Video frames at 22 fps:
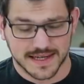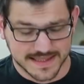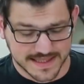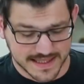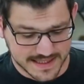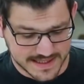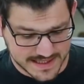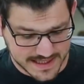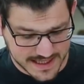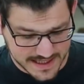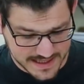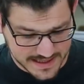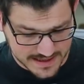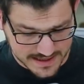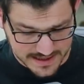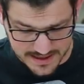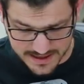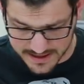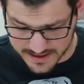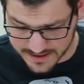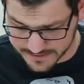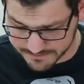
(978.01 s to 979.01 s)
as I said,
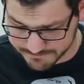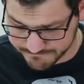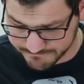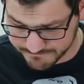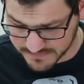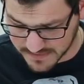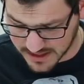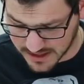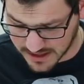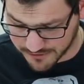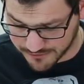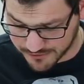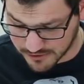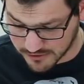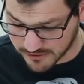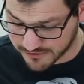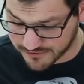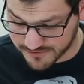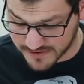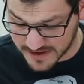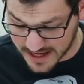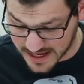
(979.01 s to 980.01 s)
if you're
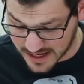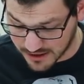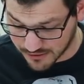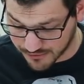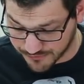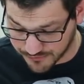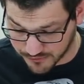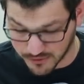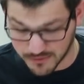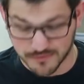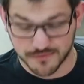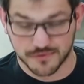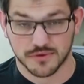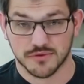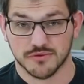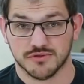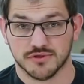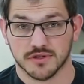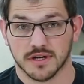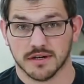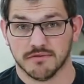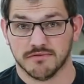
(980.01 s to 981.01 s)
a fan of
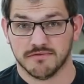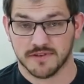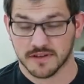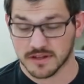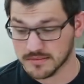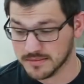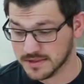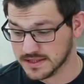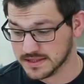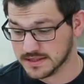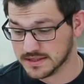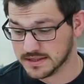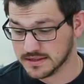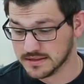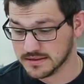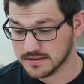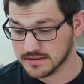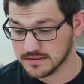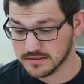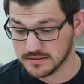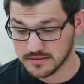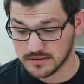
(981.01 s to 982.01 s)
Formfutura filament,
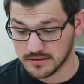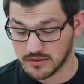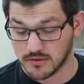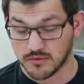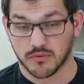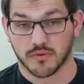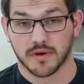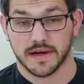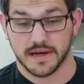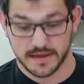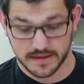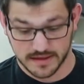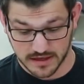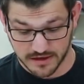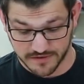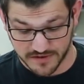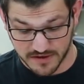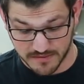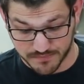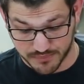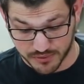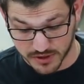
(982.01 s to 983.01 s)
great.
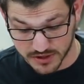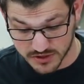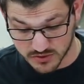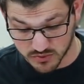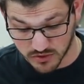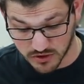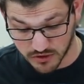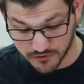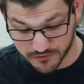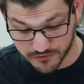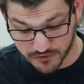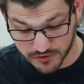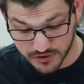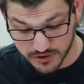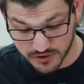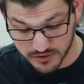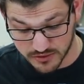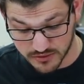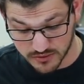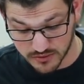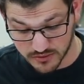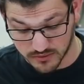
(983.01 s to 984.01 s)
If it prints well for
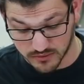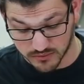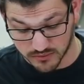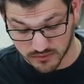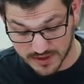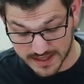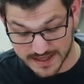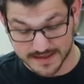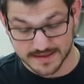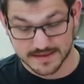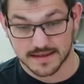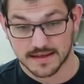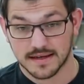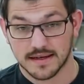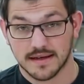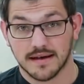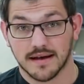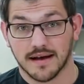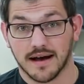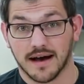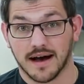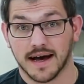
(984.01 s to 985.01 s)
you, great.
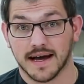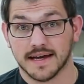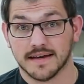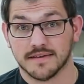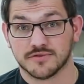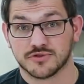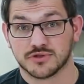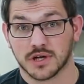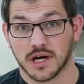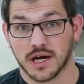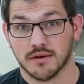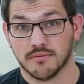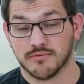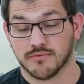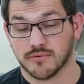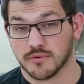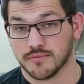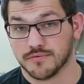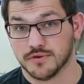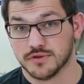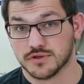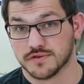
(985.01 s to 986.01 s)
I have tried
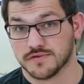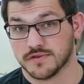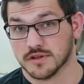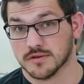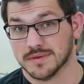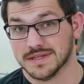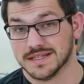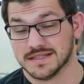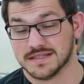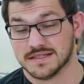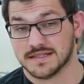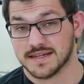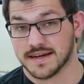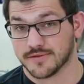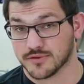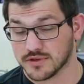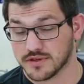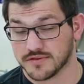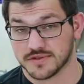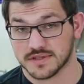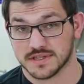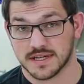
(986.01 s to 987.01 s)
Formfutura filament
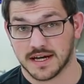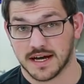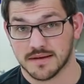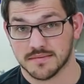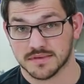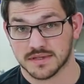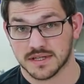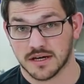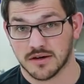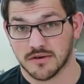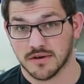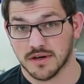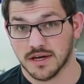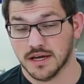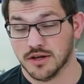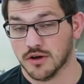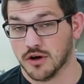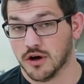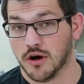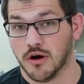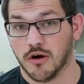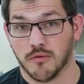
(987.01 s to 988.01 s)
several different times now.
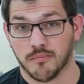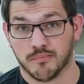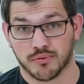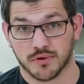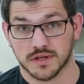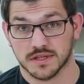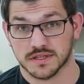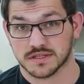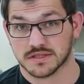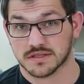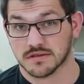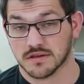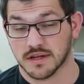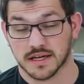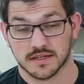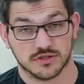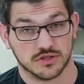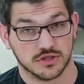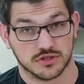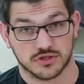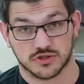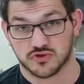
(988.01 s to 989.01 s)
It all prints
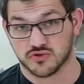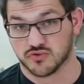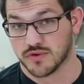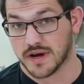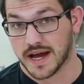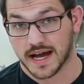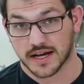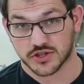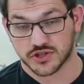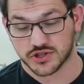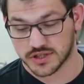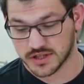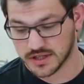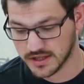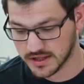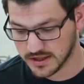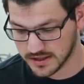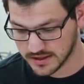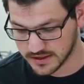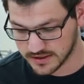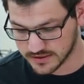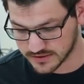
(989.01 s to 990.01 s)
like just trash.
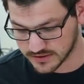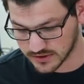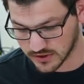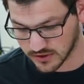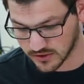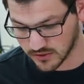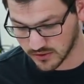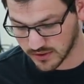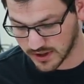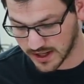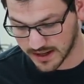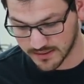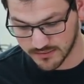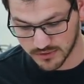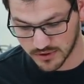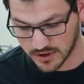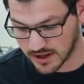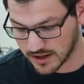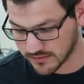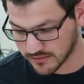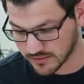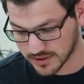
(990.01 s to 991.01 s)
So I'm
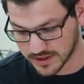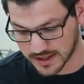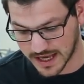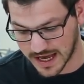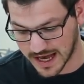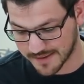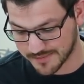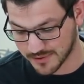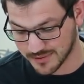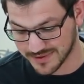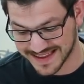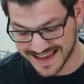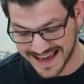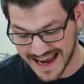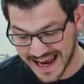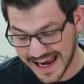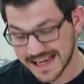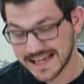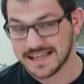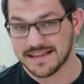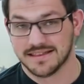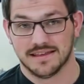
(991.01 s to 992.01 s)
not really happy with
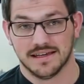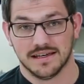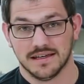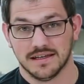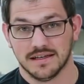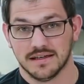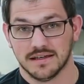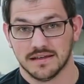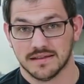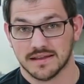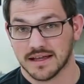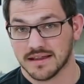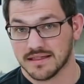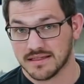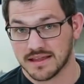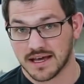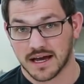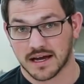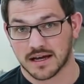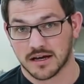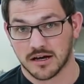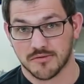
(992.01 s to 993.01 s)
anything that
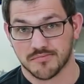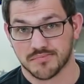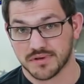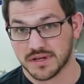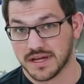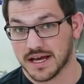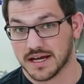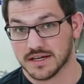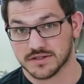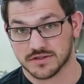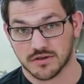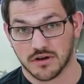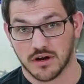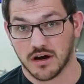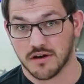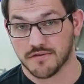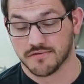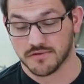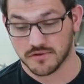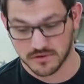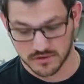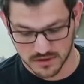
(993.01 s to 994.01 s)
that company has to
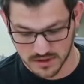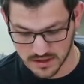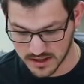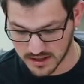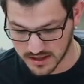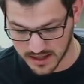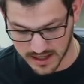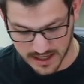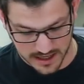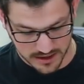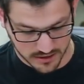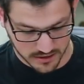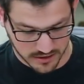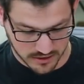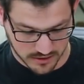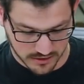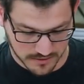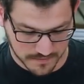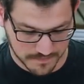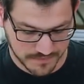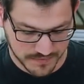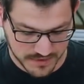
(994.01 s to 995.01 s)
offer at
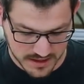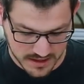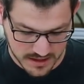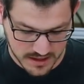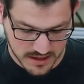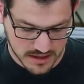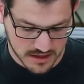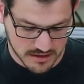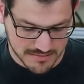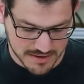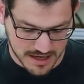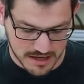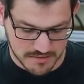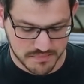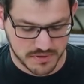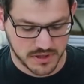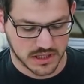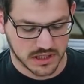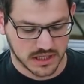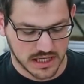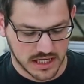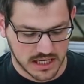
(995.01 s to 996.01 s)
all. The Mat
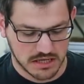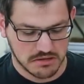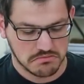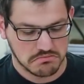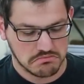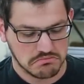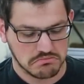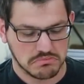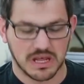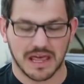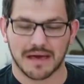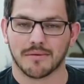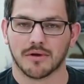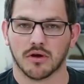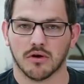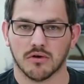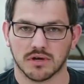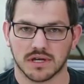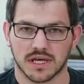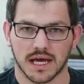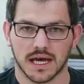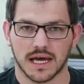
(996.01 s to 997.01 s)
PLA came out
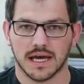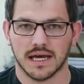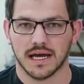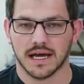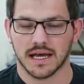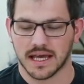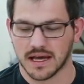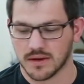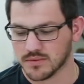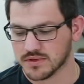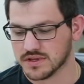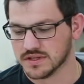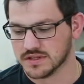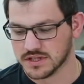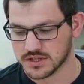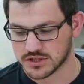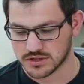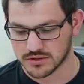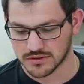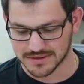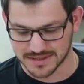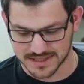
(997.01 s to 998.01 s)
okay, again with
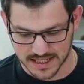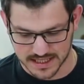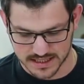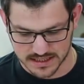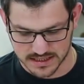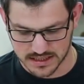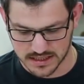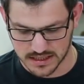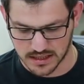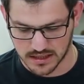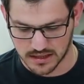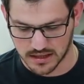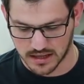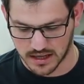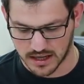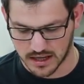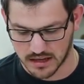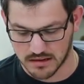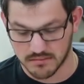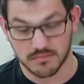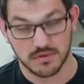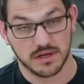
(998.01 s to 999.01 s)
additional testing
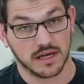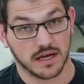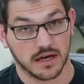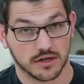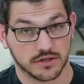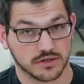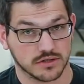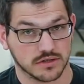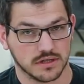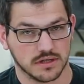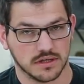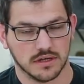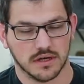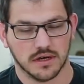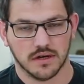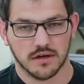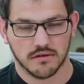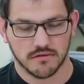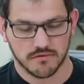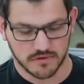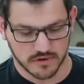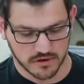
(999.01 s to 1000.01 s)
and me actually
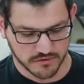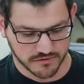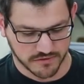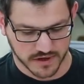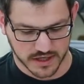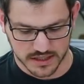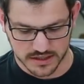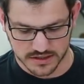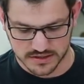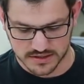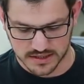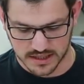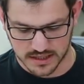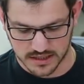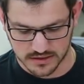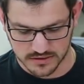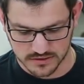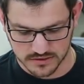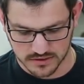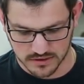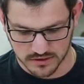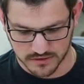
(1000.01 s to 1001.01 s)
verifying
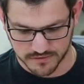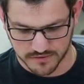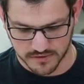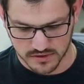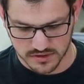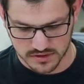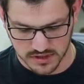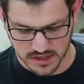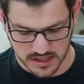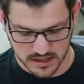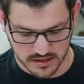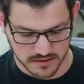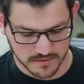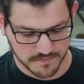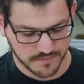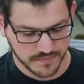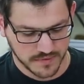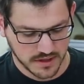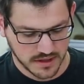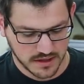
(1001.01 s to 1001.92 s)
settings on the first layer.